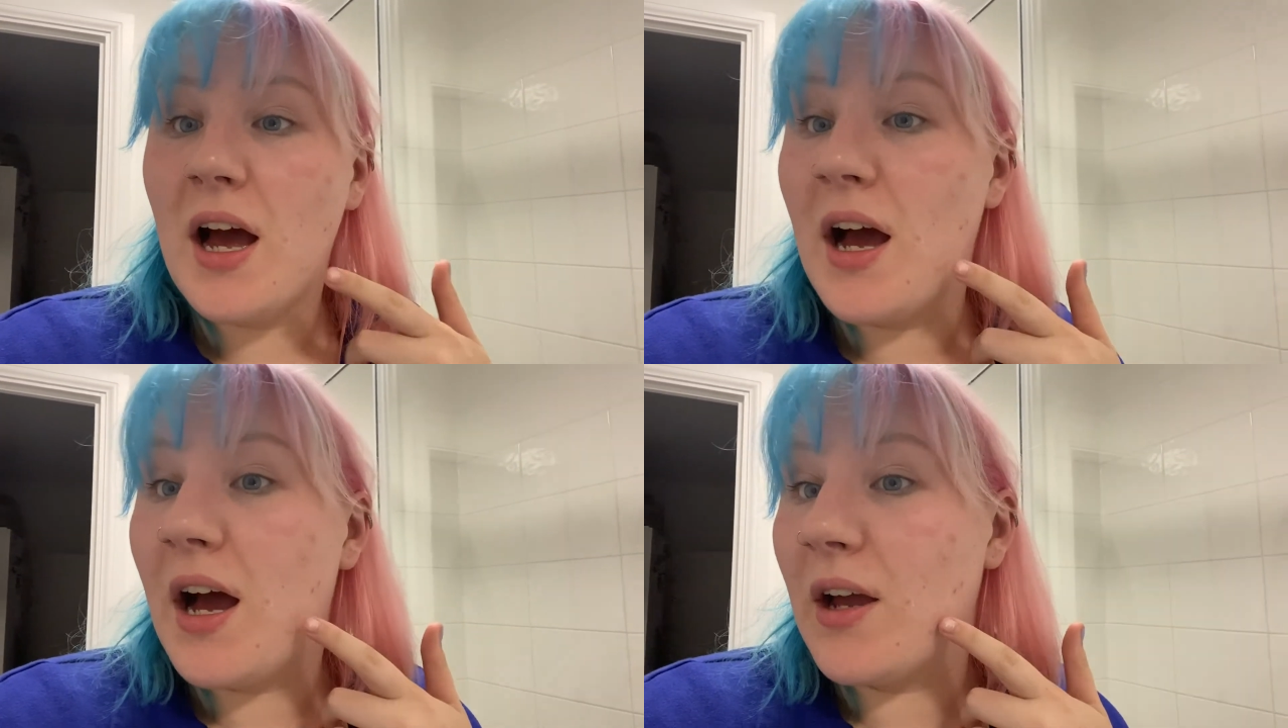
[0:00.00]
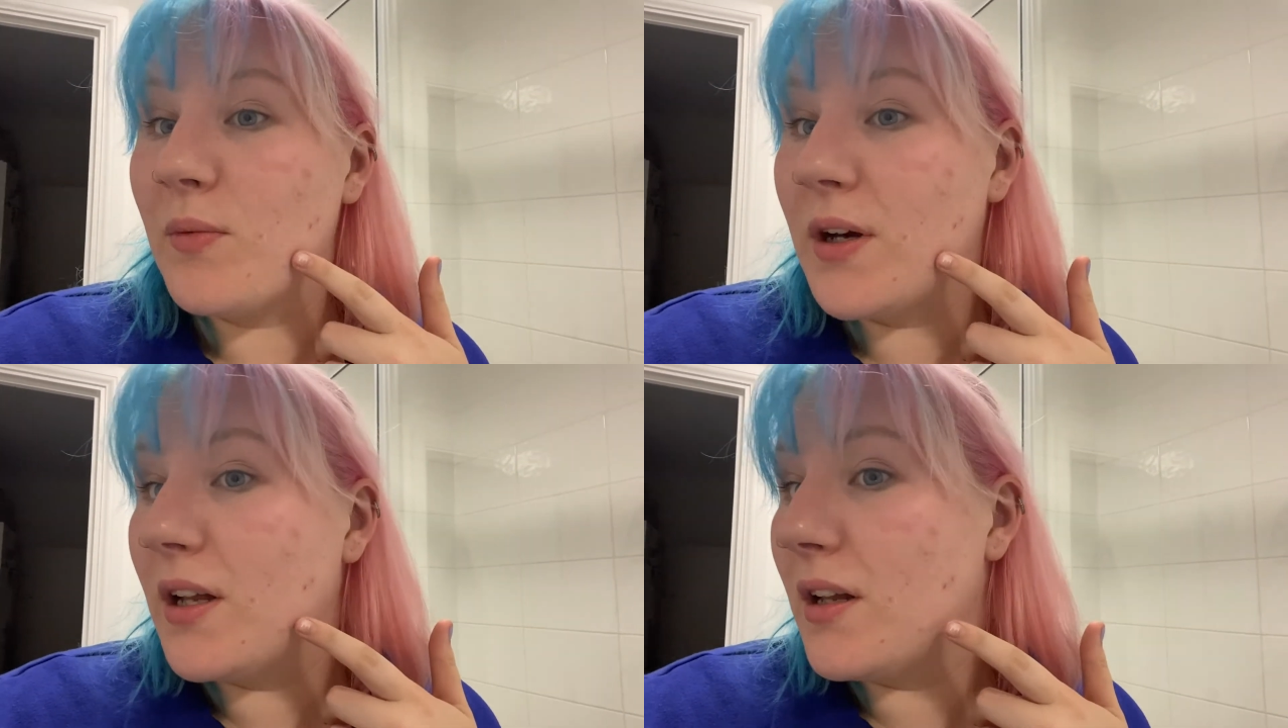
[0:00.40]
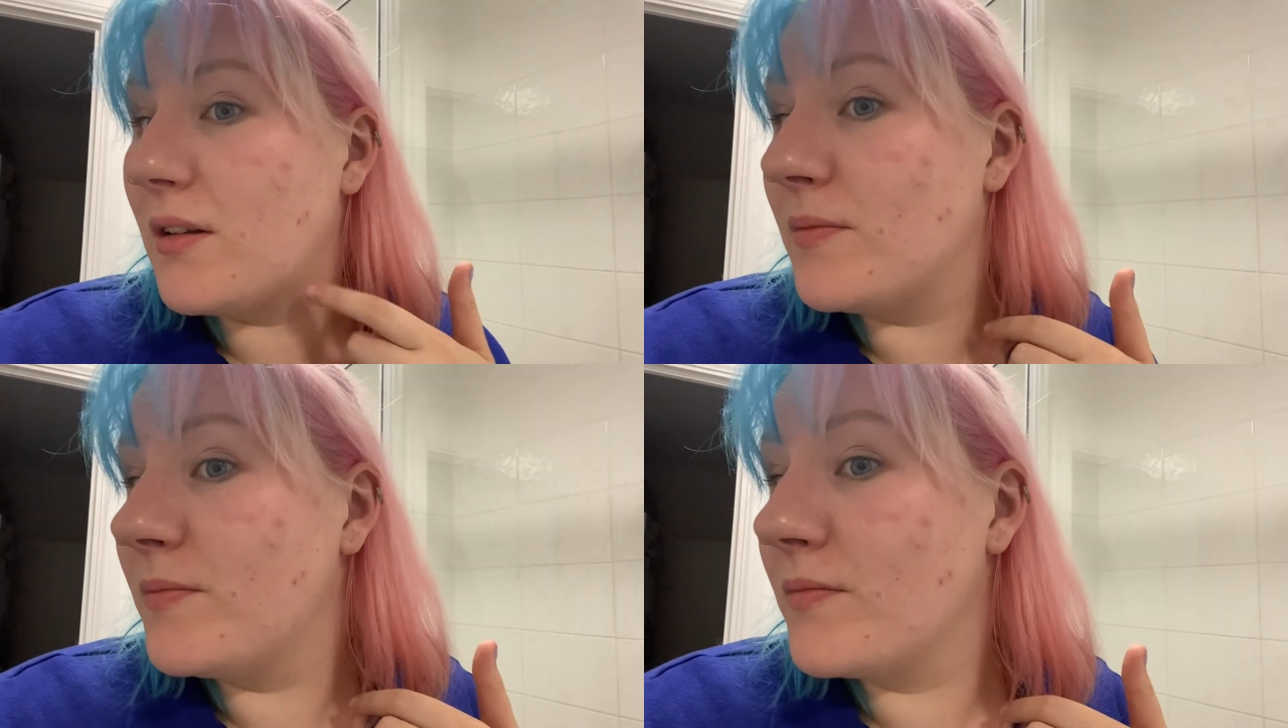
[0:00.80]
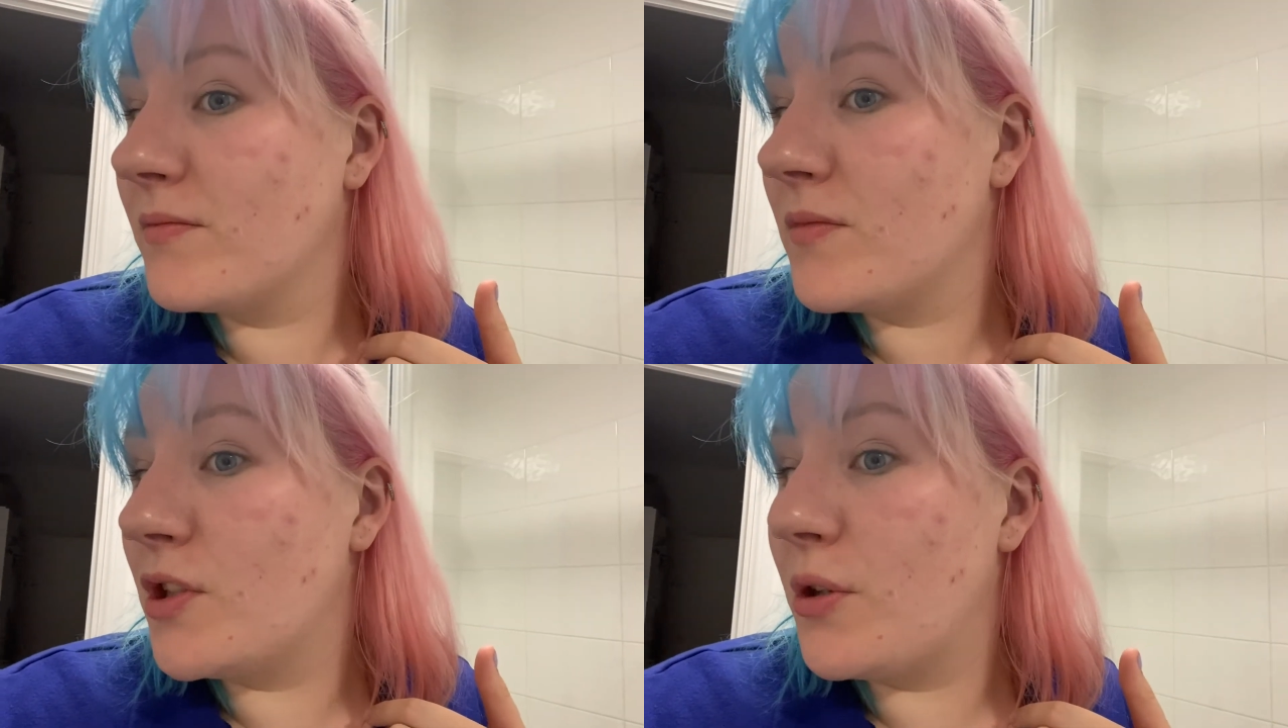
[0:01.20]
I will
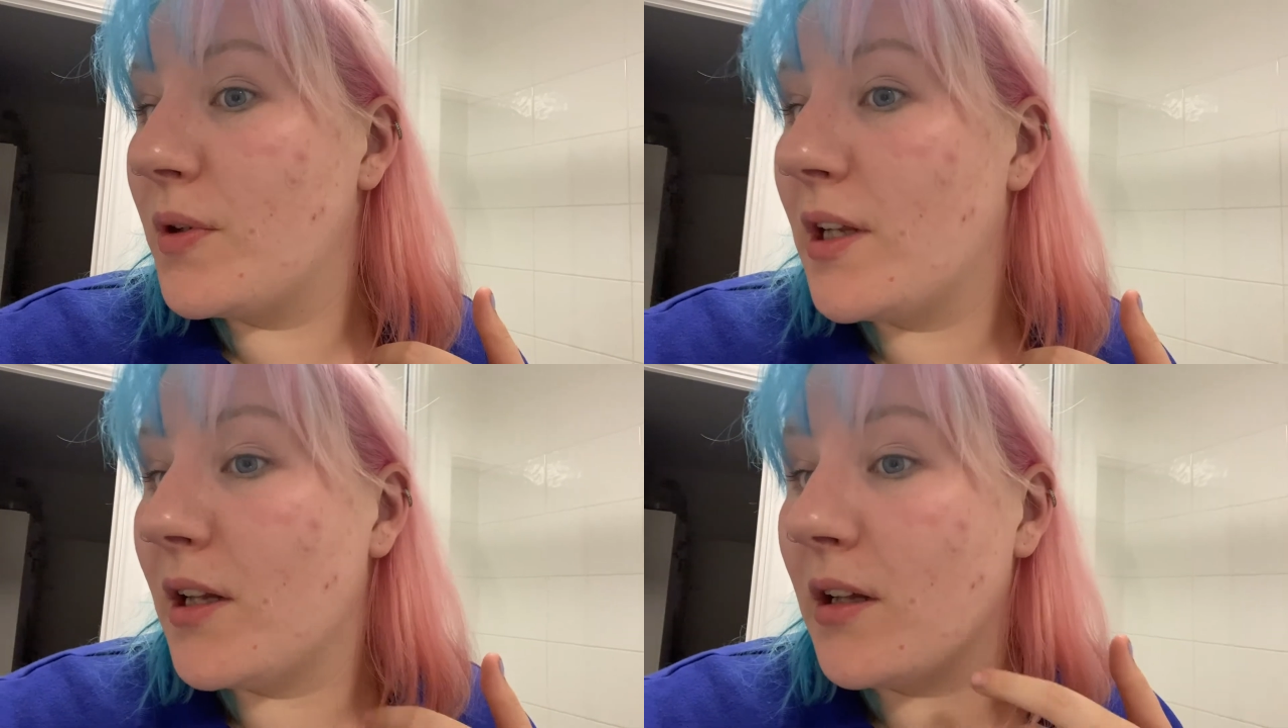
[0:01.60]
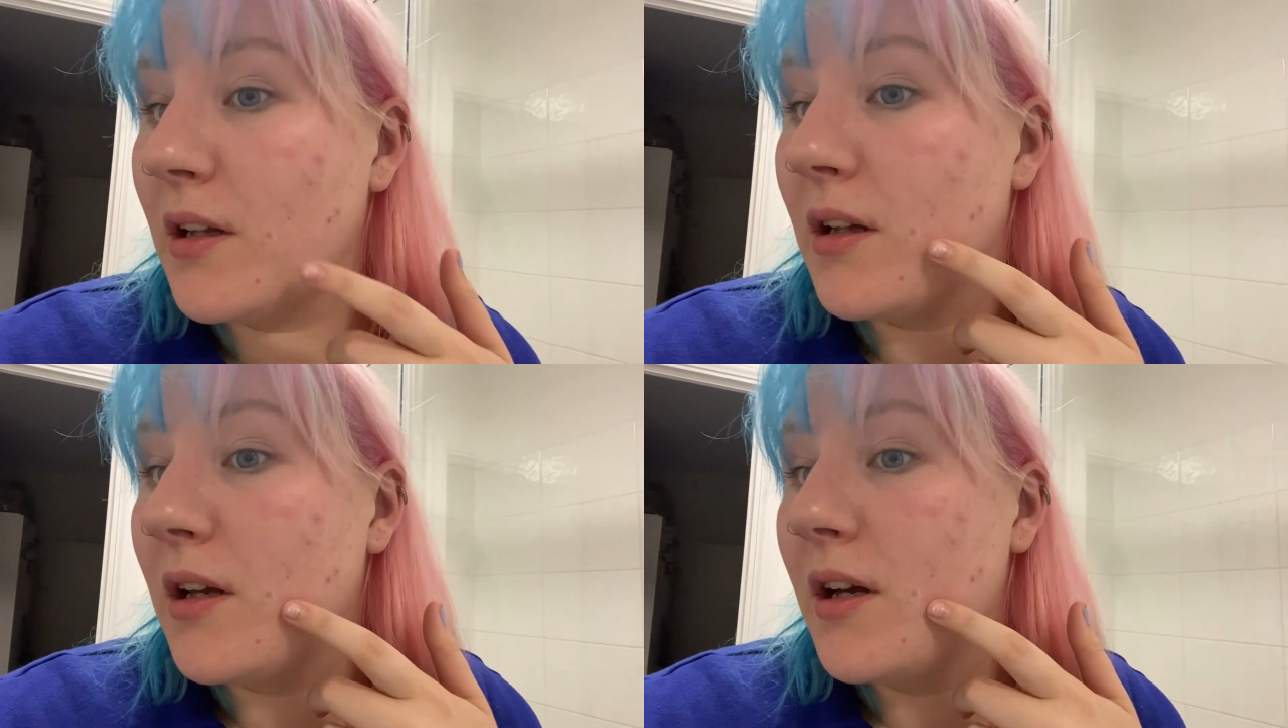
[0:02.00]
do a little